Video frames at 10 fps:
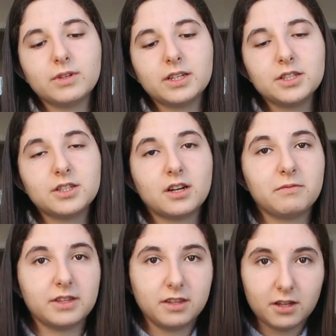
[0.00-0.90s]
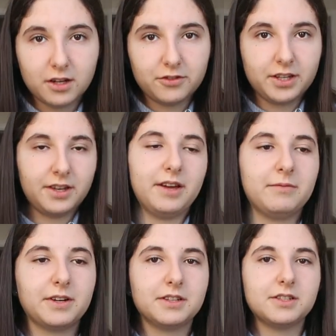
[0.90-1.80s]
we're gonna start with the laundry and
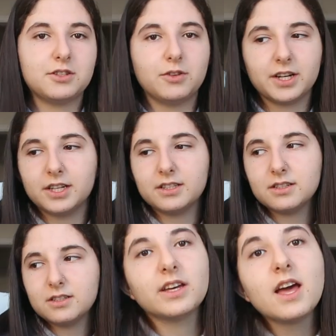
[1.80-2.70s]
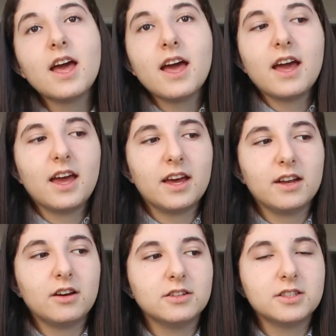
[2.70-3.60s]
we're gonna sort it.
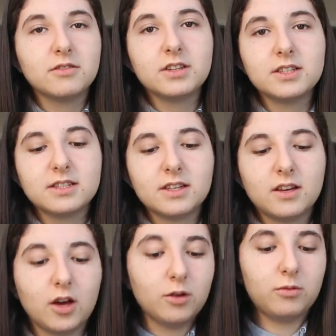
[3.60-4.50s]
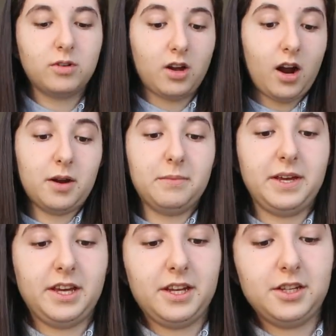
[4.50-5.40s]
And also this, oh,
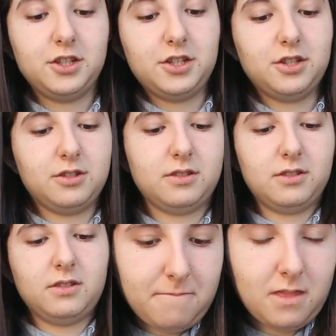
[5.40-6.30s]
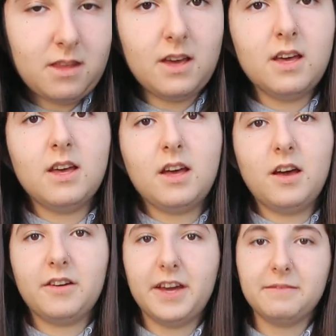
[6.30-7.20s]
garbage.
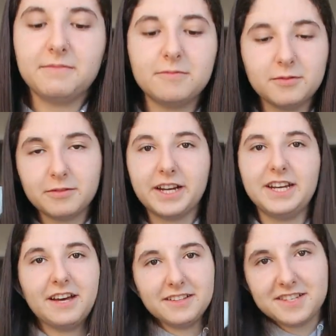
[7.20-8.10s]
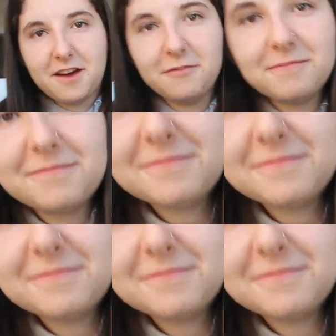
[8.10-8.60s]
Okay, we're ready now, let's go.